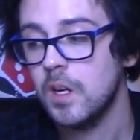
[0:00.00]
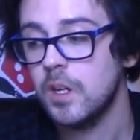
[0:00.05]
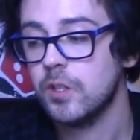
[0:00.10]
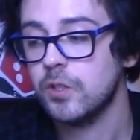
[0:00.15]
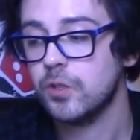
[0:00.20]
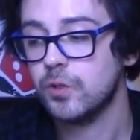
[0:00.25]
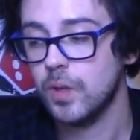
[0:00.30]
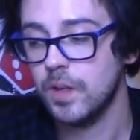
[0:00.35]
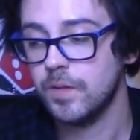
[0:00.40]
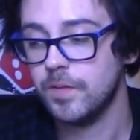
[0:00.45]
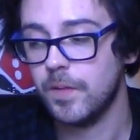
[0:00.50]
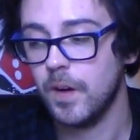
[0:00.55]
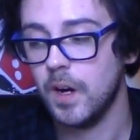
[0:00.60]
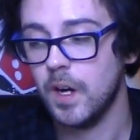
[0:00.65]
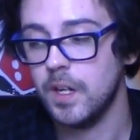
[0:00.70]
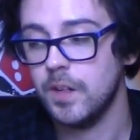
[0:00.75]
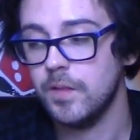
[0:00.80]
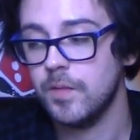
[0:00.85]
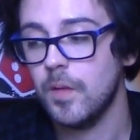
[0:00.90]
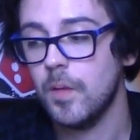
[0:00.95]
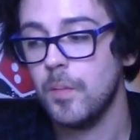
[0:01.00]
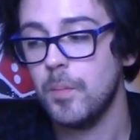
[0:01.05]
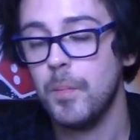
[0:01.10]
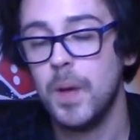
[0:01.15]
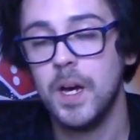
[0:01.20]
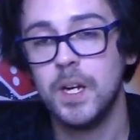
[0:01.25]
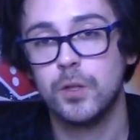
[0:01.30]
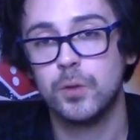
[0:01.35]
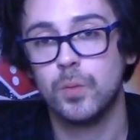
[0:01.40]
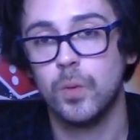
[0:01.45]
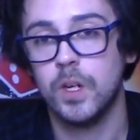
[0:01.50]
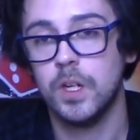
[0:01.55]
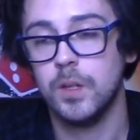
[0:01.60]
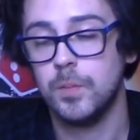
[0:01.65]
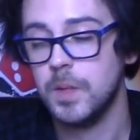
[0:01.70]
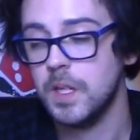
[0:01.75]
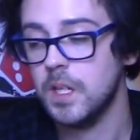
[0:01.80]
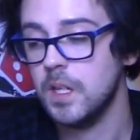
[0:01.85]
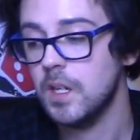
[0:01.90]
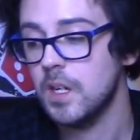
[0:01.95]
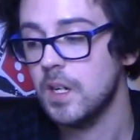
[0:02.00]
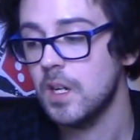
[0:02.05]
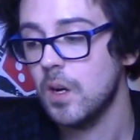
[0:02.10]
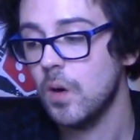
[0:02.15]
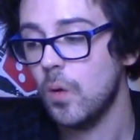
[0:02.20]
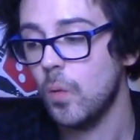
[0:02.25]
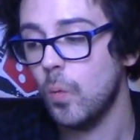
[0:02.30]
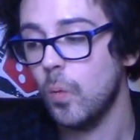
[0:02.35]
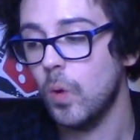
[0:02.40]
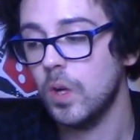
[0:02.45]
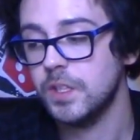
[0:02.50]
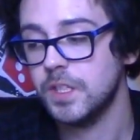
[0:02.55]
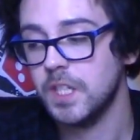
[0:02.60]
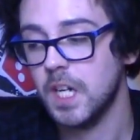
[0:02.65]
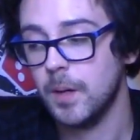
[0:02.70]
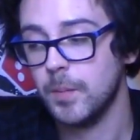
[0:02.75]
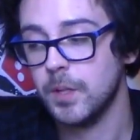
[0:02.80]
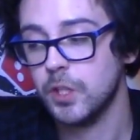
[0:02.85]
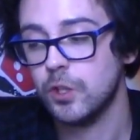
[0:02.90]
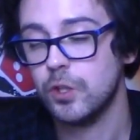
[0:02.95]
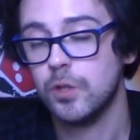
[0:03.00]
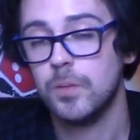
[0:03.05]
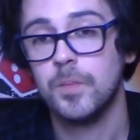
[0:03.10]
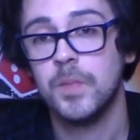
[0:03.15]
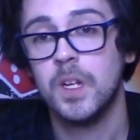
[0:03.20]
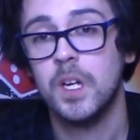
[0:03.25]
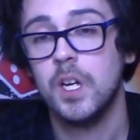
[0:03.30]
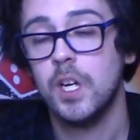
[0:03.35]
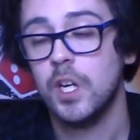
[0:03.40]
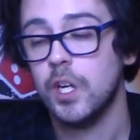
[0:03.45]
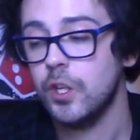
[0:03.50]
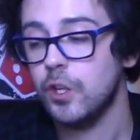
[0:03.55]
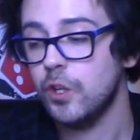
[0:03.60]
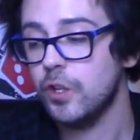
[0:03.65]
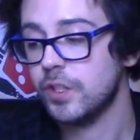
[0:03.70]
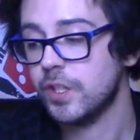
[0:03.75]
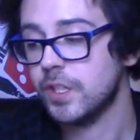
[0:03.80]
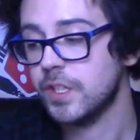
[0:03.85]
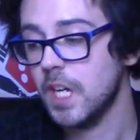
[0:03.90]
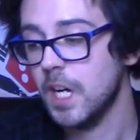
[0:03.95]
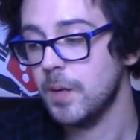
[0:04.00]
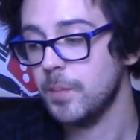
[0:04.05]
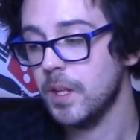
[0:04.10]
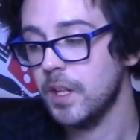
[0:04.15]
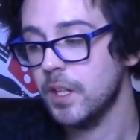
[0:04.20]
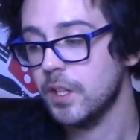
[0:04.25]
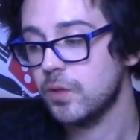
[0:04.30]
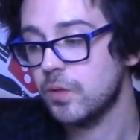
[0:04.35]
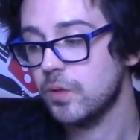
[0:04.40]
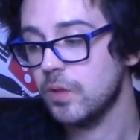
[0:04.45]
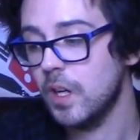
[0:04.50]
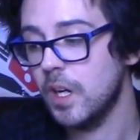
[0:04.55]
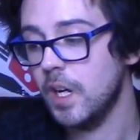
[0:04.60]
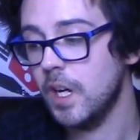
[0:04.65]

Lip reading: Strength 5, -1 AP, 1 damage. Units attacked by this